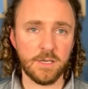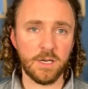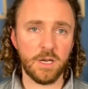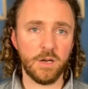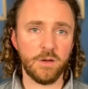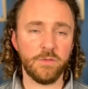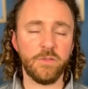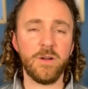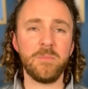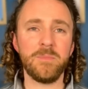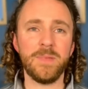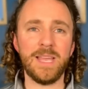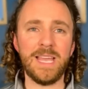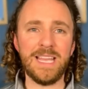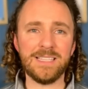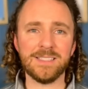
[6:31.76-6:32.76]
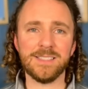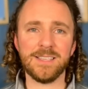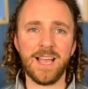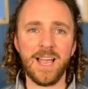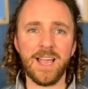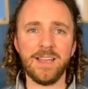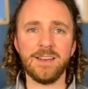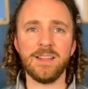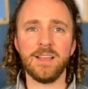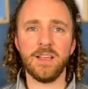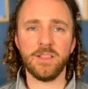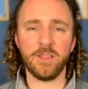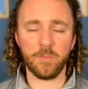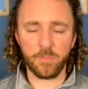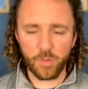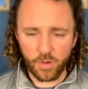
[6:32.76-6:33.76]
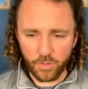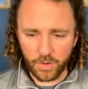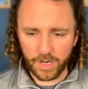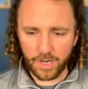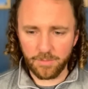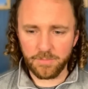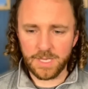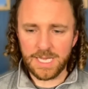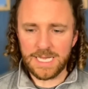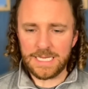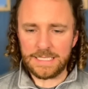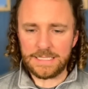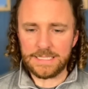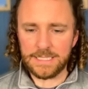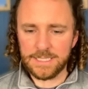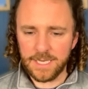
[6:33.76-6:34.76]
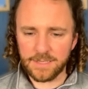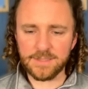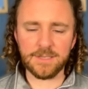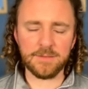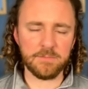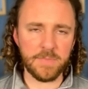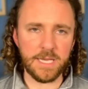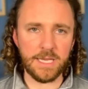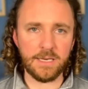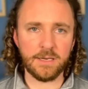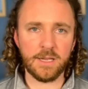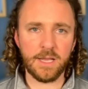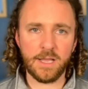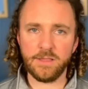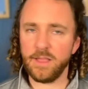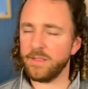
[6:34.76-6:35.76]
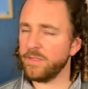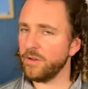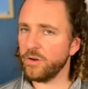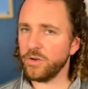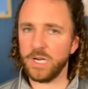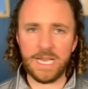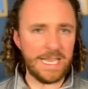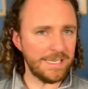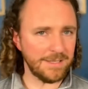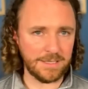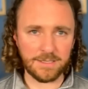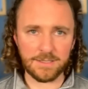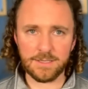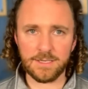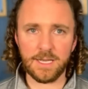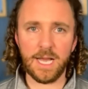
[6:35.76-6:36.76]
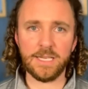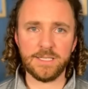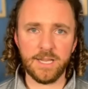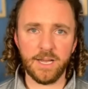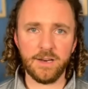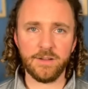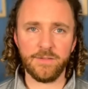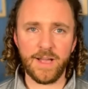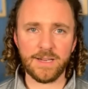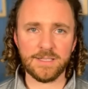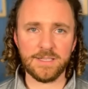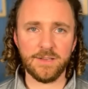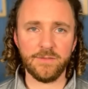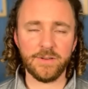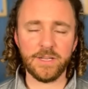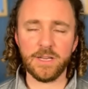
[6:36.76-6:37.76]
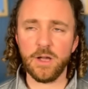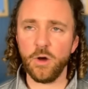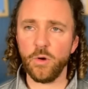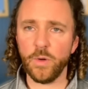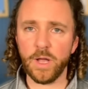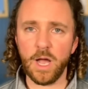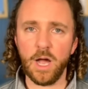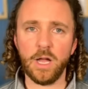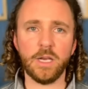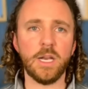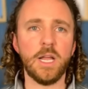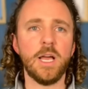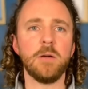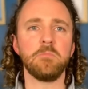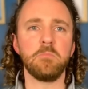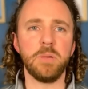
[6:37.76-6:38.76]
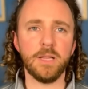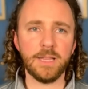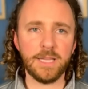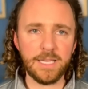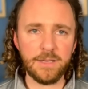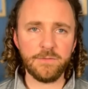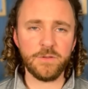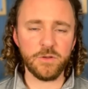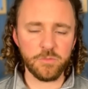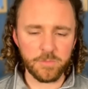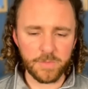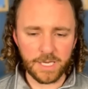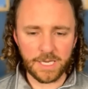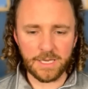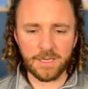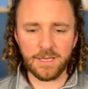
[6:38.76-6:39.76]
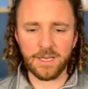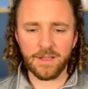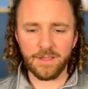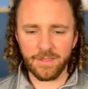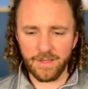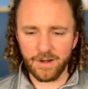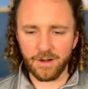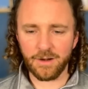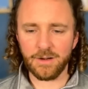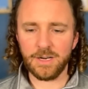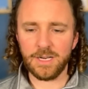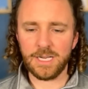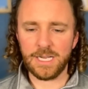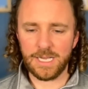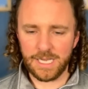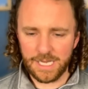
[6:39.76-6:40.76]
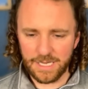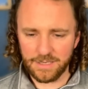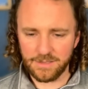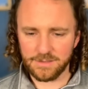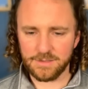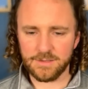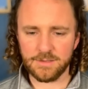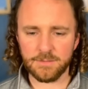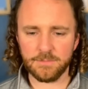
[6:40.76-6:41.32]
from inside the program doesn't mean that there isn't a ton of activity going on. Believe you me, there is.